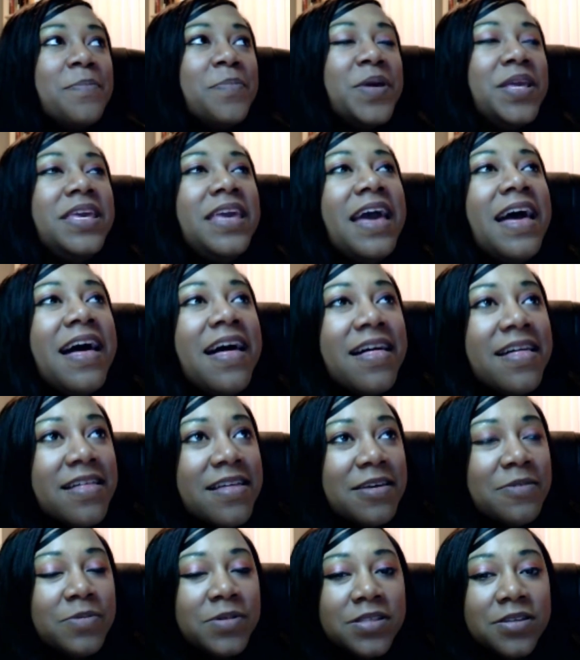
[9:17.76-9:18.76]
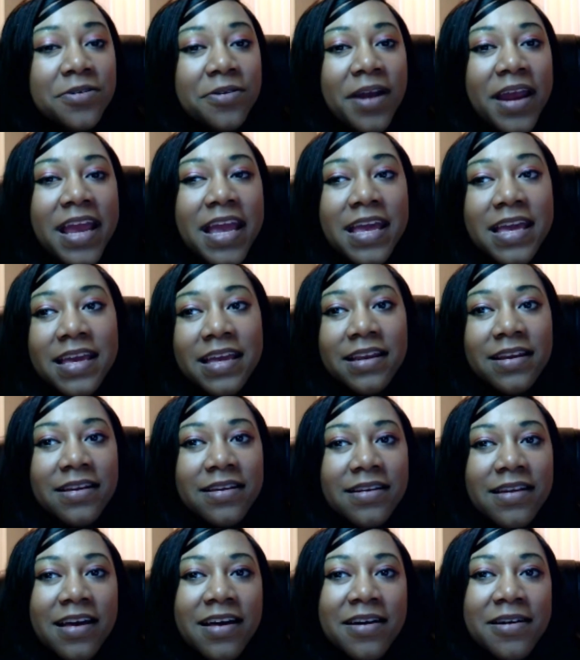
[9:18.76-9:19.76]
But yeah, it was great.
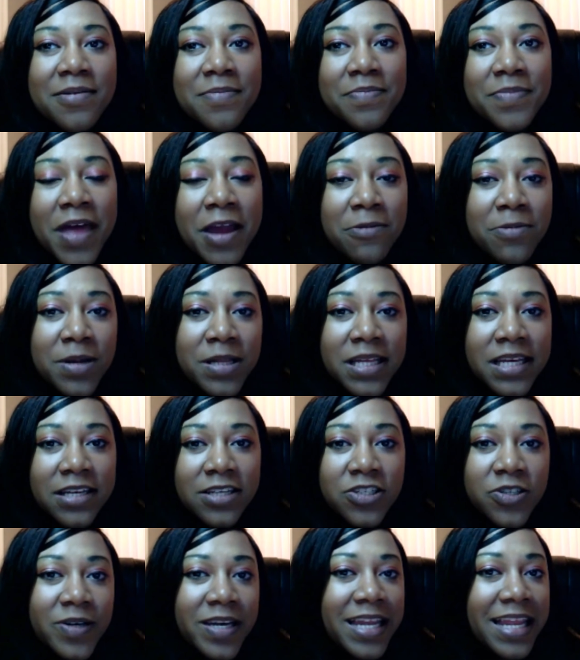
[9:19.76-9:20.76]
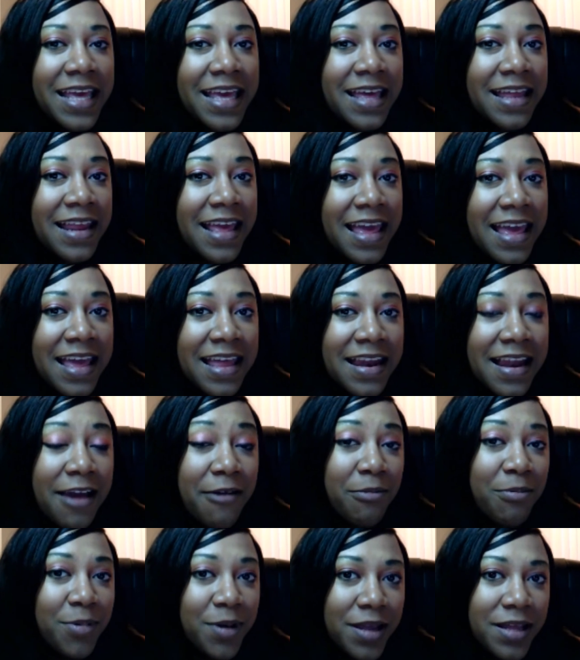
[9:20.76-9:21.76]
I really enjoyed it, and
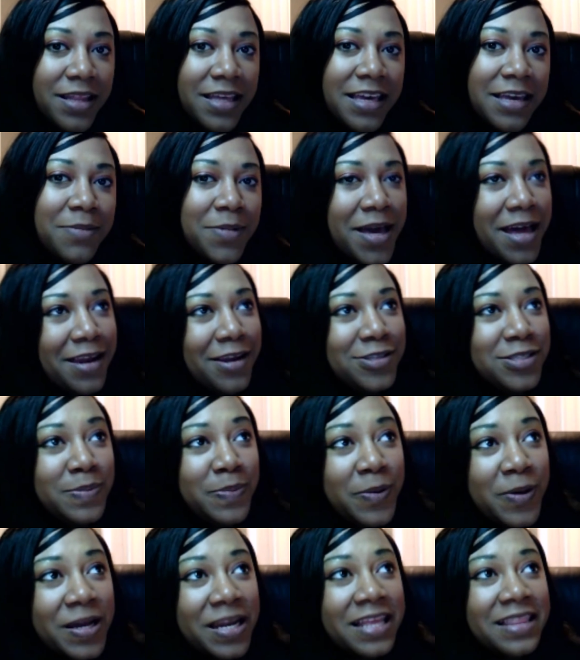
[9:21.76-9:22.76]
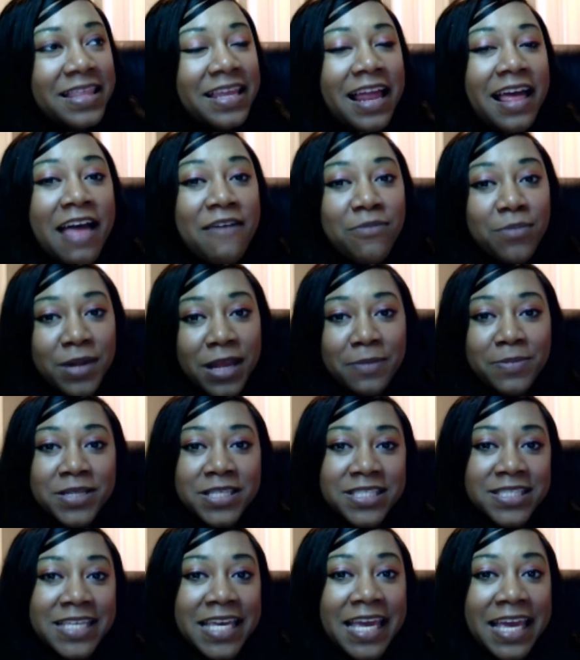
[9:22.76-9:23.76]
I really am kind of disappointed that I haven't been able
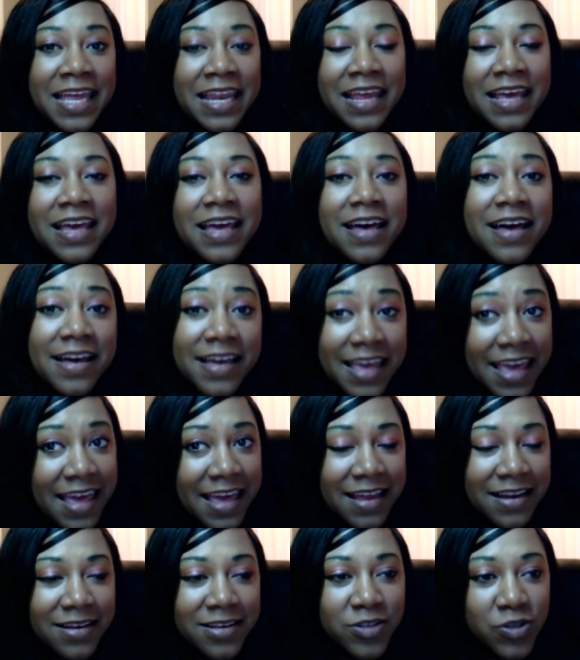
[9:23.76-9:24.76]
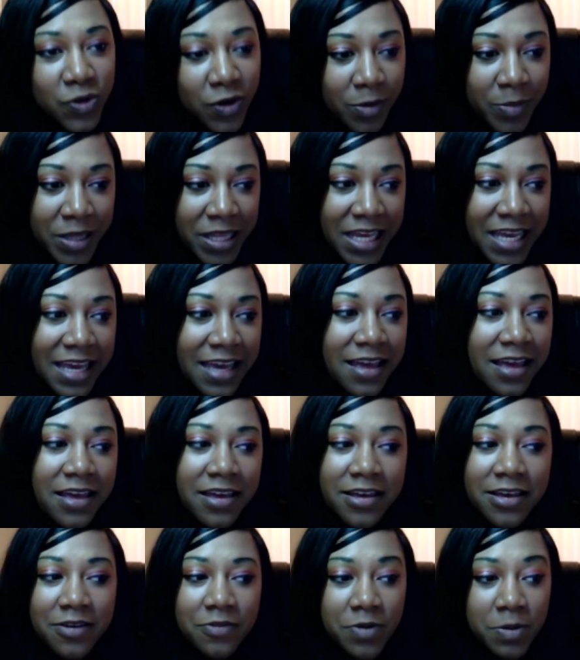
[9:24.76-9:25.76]
to see it again, because normally
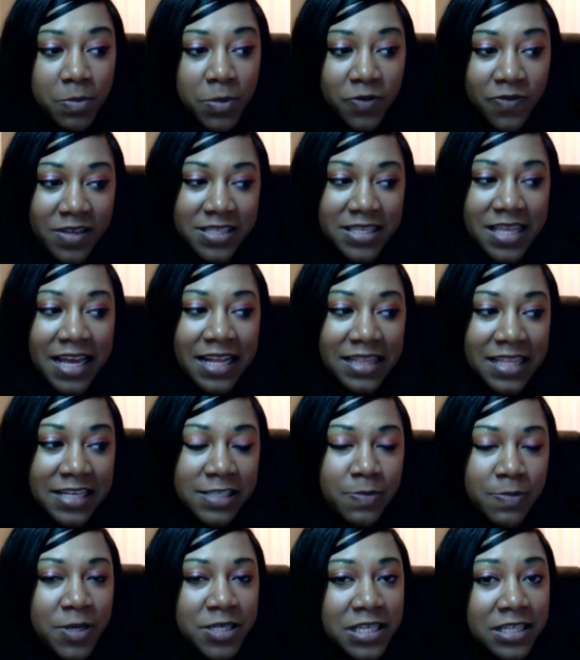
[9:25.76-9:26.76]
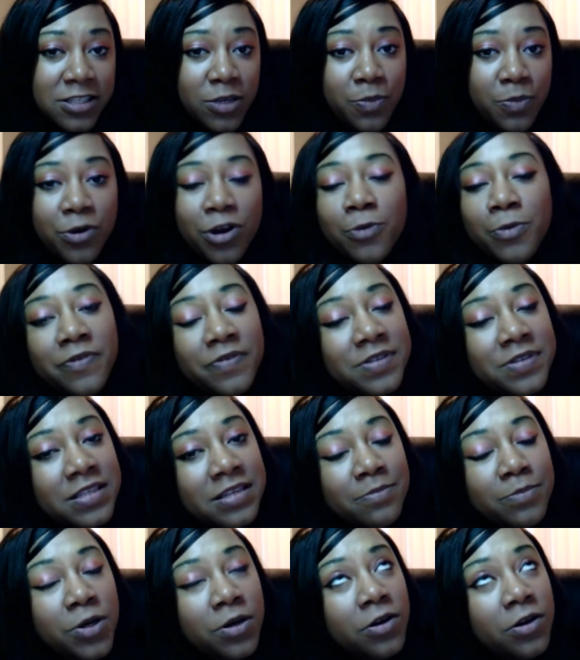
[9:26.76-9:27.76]
when movies like this, especially
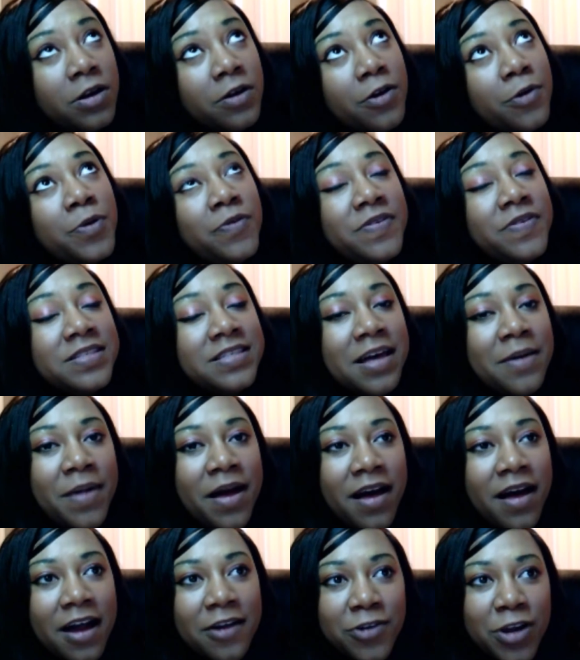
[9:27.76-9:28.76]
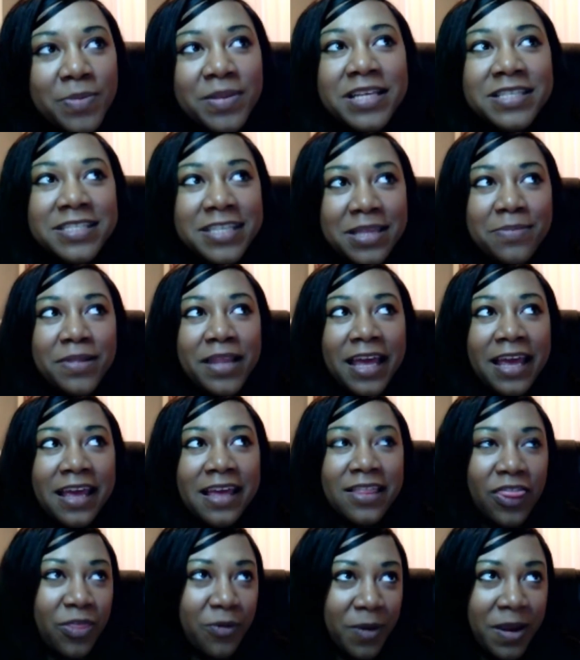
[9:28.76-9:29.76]
superhero movies come out, I normally see them
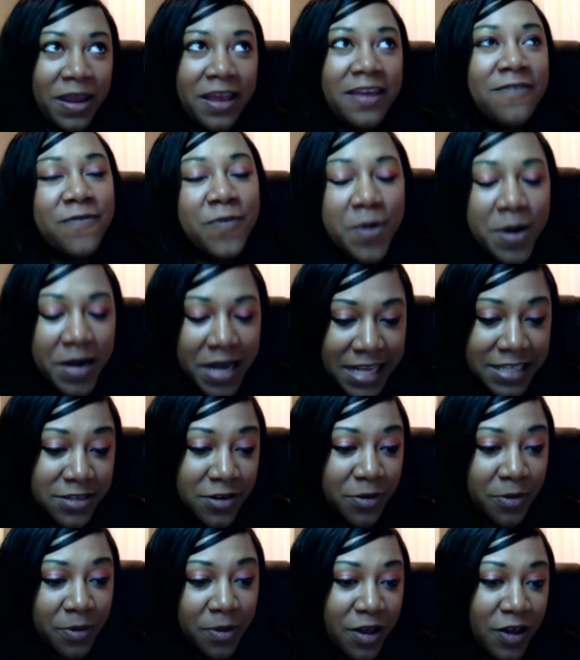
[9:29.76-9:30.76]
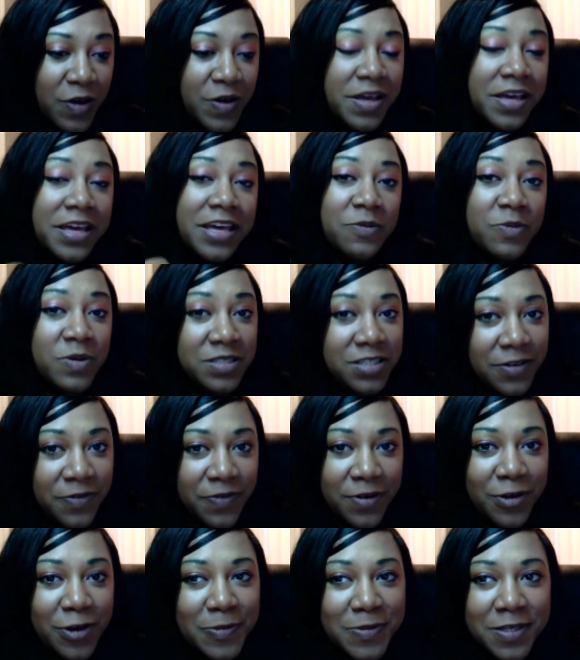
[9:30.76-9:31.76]
like 3-4 days in a row with
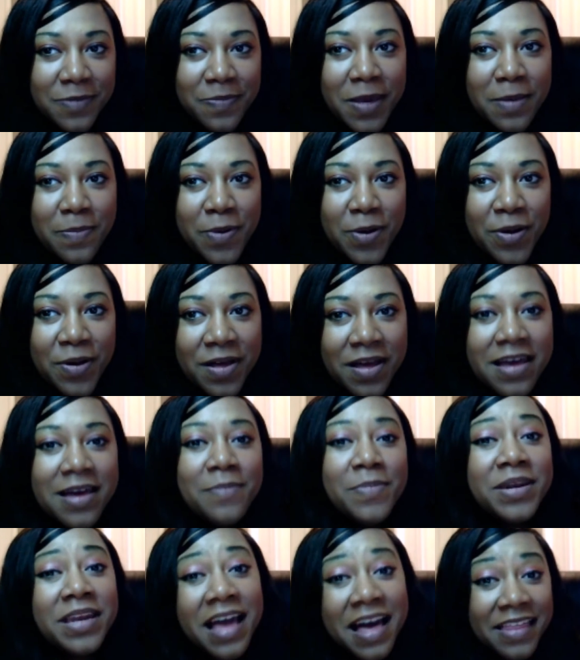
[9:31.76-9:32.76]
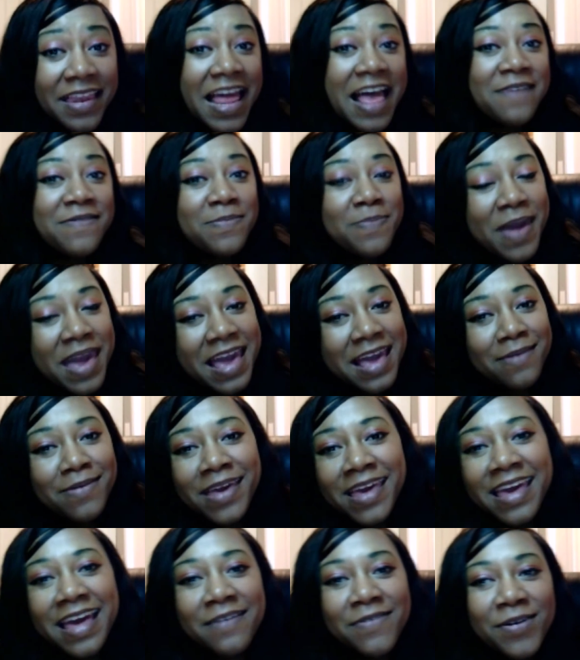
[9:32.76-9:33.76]
different groups of people. But now that I have a
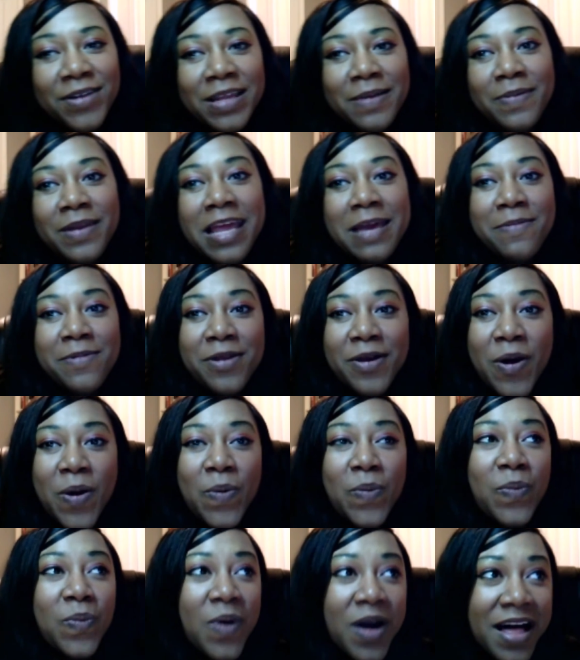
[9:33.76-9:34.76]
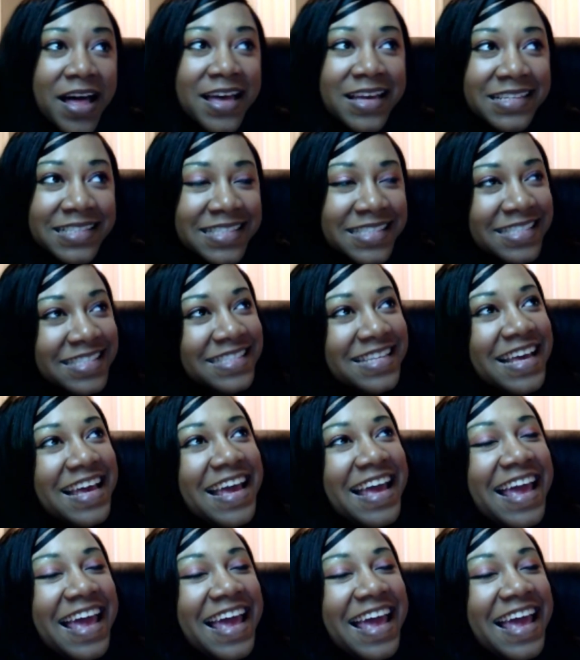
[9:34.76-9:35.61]
baby, I've only been able to go once.